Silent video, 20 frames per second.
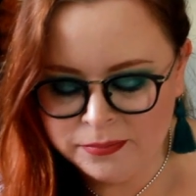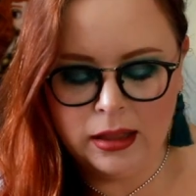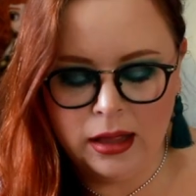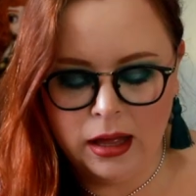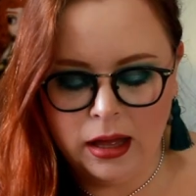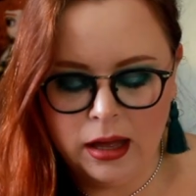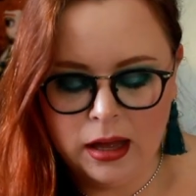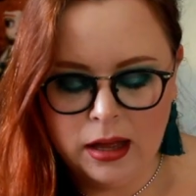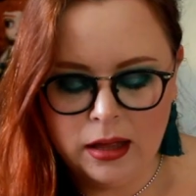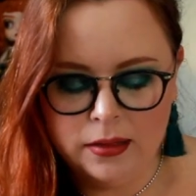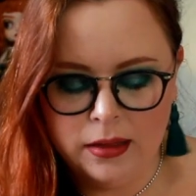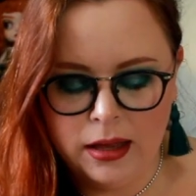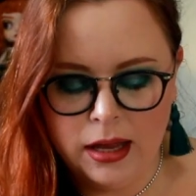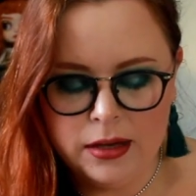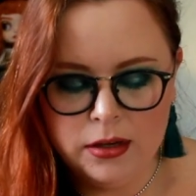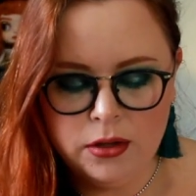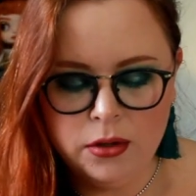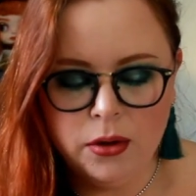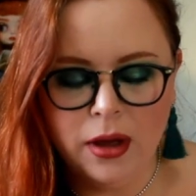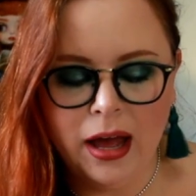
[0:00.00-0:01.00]

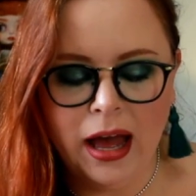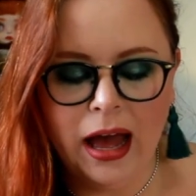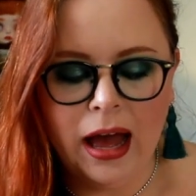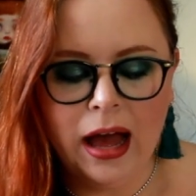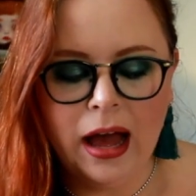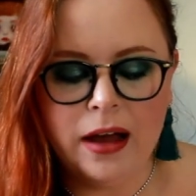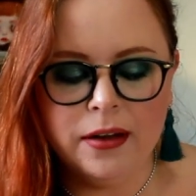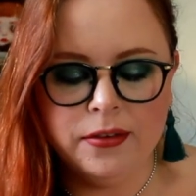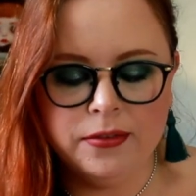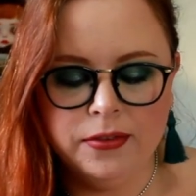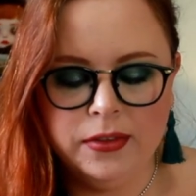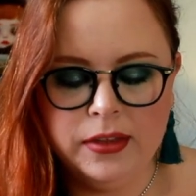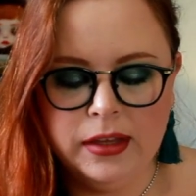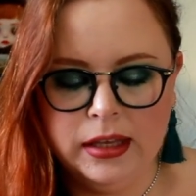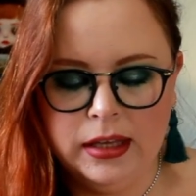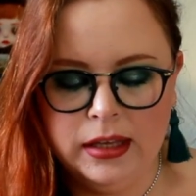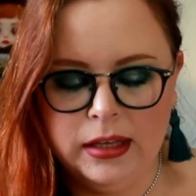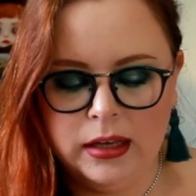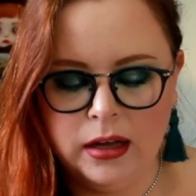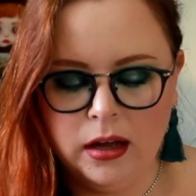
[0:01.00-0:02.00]
Then you have
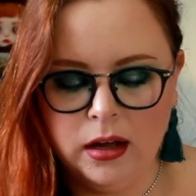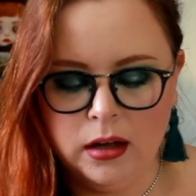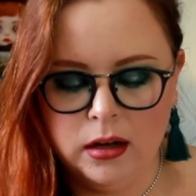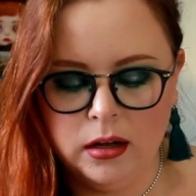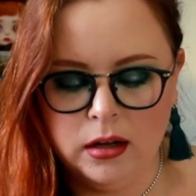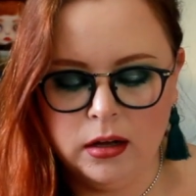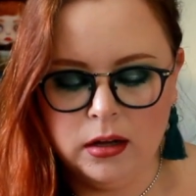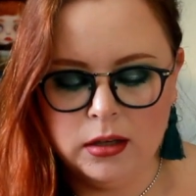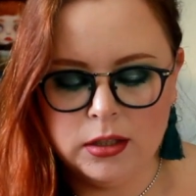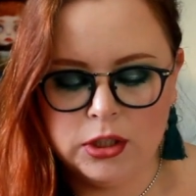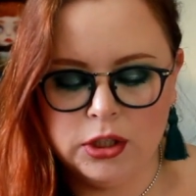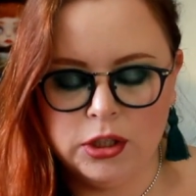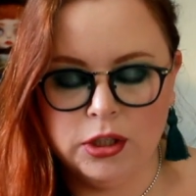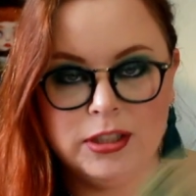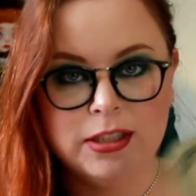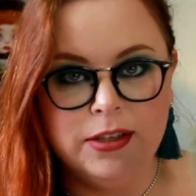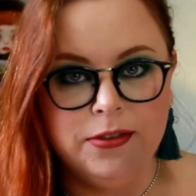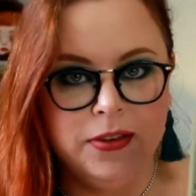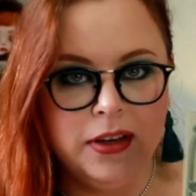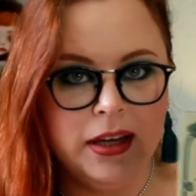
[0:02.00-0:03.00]
the
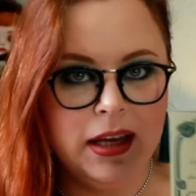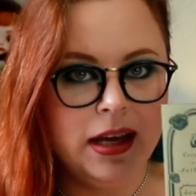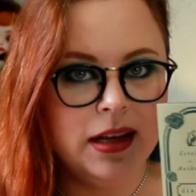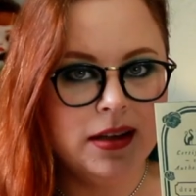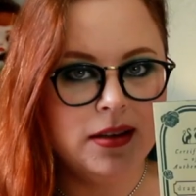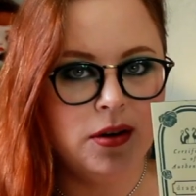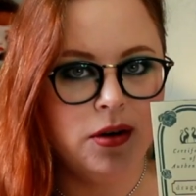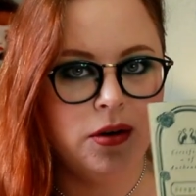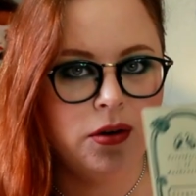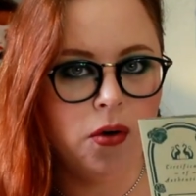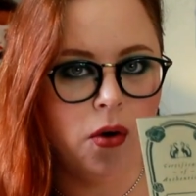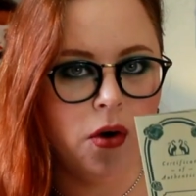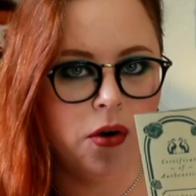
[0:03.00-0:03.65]
certificate of